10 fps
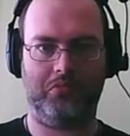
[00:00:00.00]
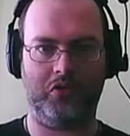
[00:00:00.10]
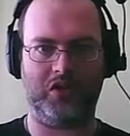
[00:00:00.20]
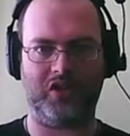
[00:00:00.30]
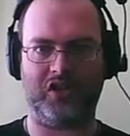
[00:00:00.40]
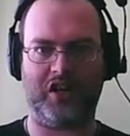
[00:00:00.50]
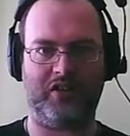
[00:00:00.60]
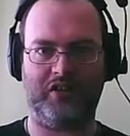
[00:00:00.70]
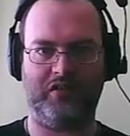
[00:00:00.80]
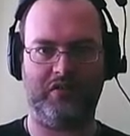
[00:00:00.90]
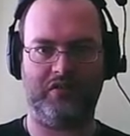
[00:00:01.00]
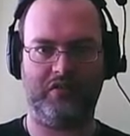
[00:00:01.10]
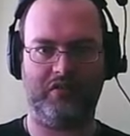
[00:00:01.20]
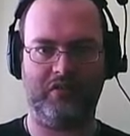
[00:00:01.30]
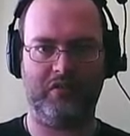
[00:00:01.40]
Don't touch
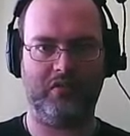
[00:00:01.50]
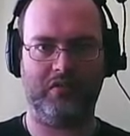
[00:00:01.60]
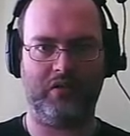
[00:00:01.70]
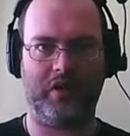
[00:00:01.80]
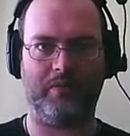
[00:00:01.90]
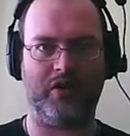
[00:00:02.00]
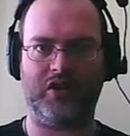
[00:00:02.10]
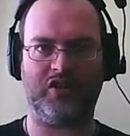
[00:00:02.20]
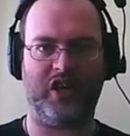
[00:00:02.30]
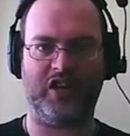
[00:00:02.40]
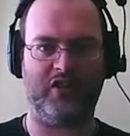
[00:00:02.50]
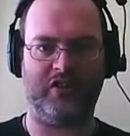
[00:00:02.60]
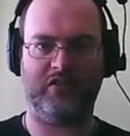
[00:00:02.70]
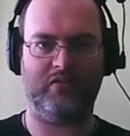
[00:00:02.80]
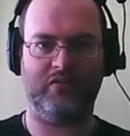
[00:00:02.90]
anything. Okay, I'm not touching anything.
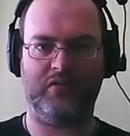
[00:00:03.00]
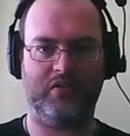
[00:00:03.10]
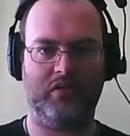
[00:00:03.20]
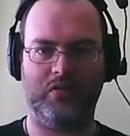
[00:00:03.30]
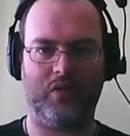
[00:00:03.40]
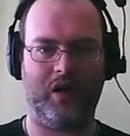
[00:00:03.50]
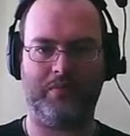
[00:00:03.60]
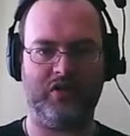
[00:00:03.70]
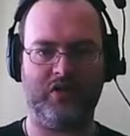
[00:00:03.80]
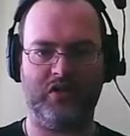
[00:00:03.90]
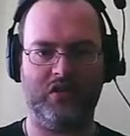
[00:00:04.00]
What happens?